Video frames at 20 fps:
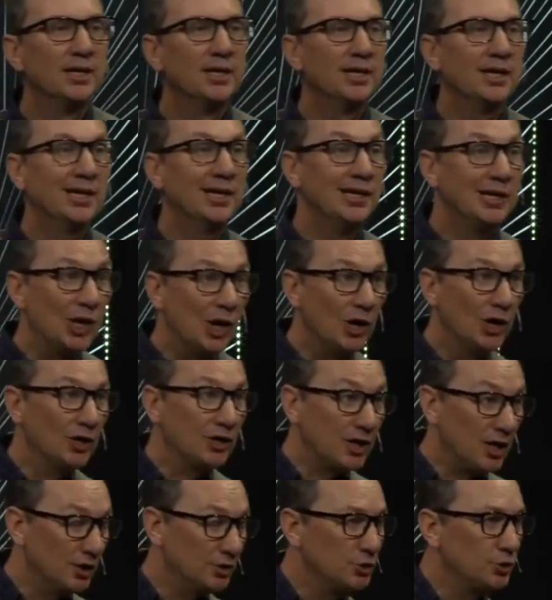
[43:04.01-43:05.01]
in our
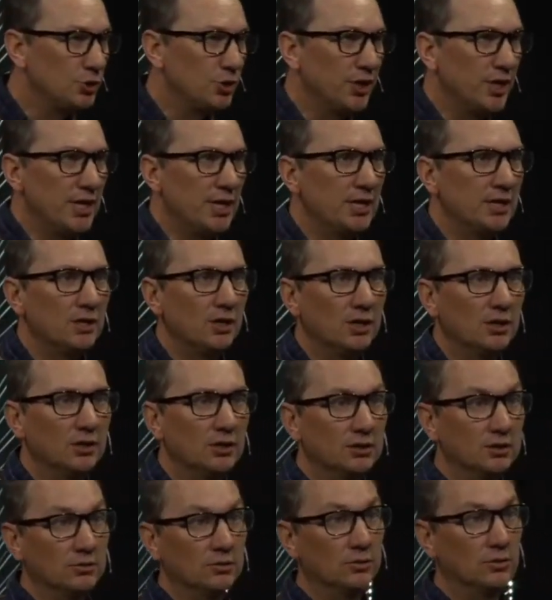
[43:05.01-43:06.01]
country and
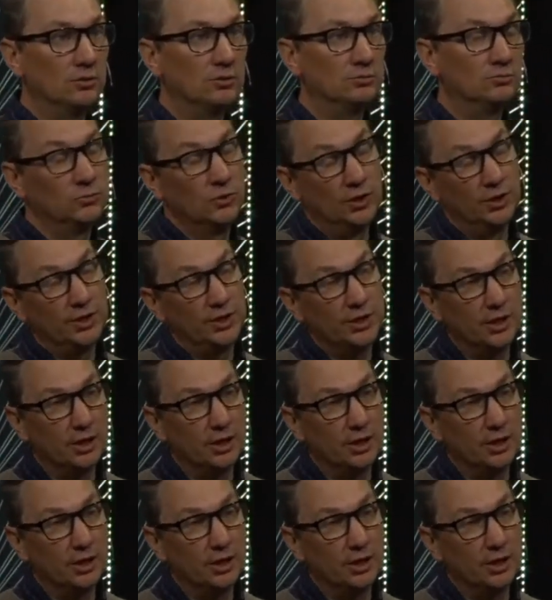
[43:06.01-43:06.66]
our really